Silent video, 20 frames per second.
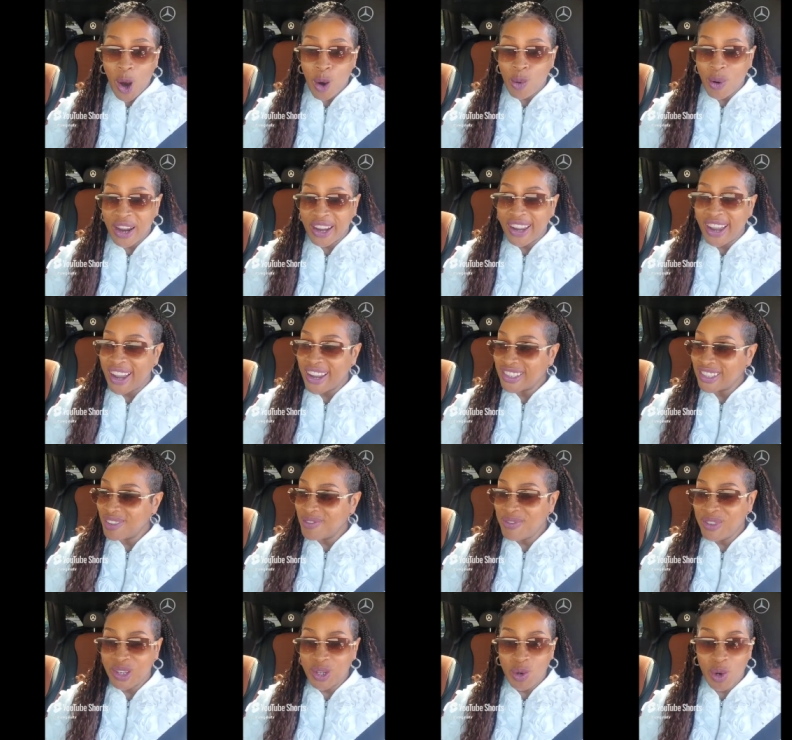right, guys, I'm
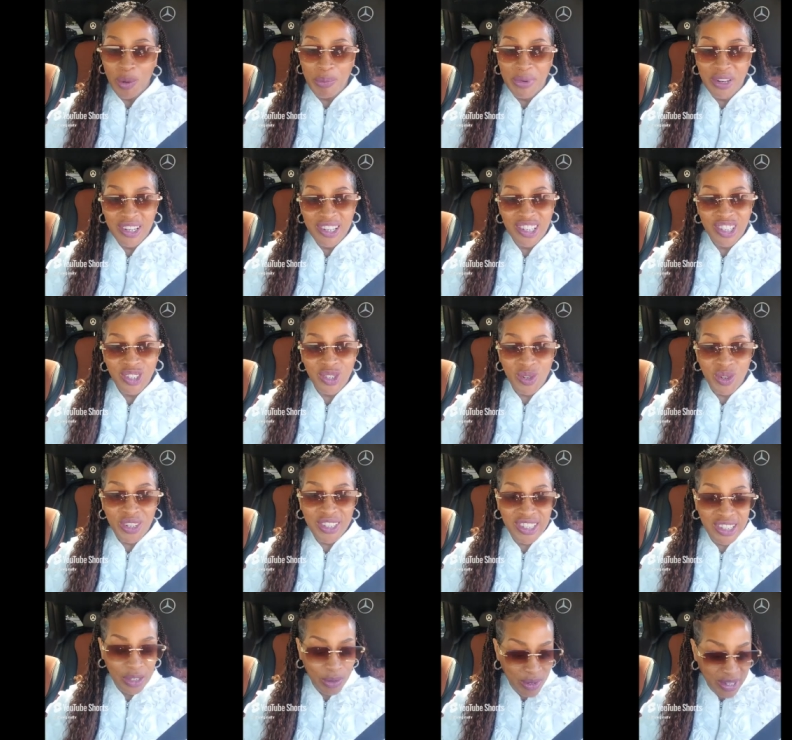finna go up in the store and
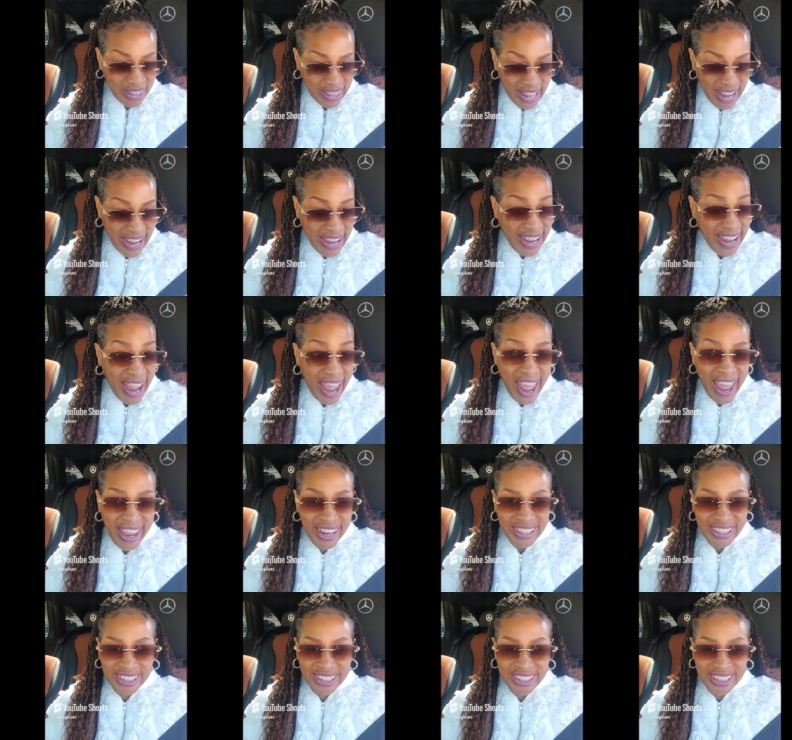see what they got.